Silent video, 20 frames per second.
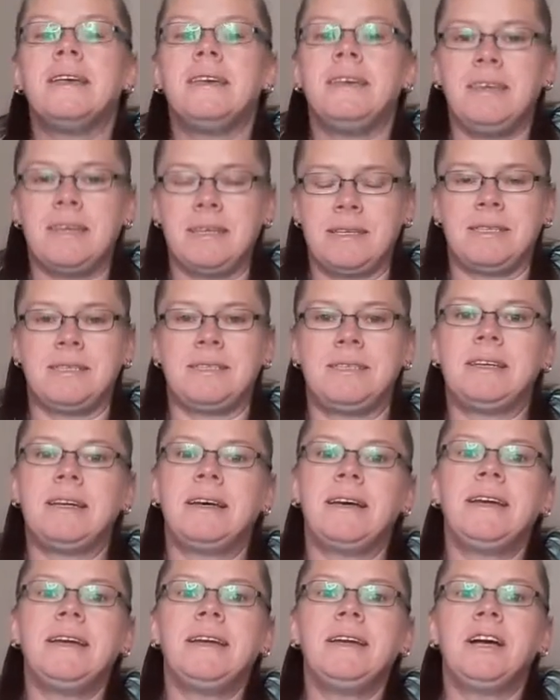
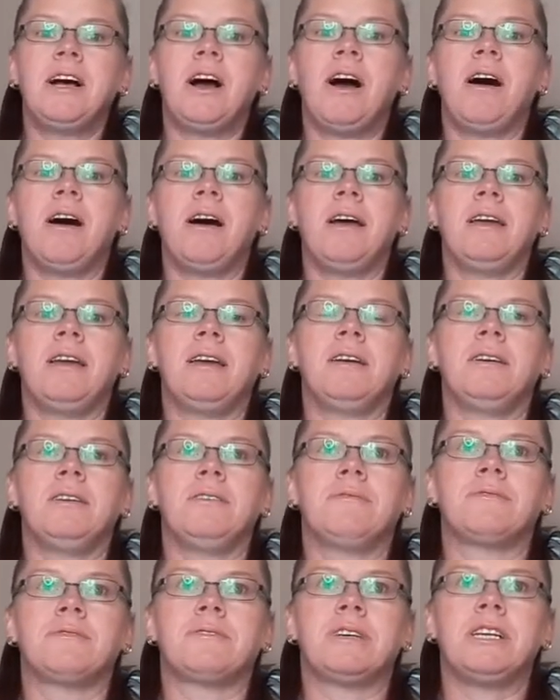yesterday, I
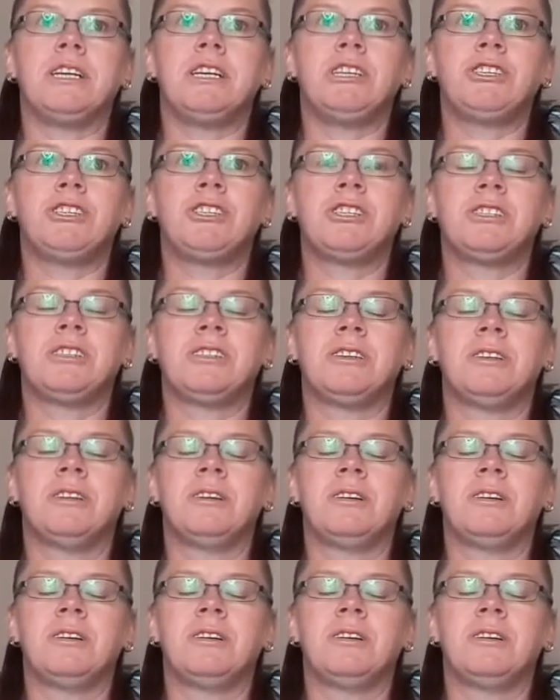have reached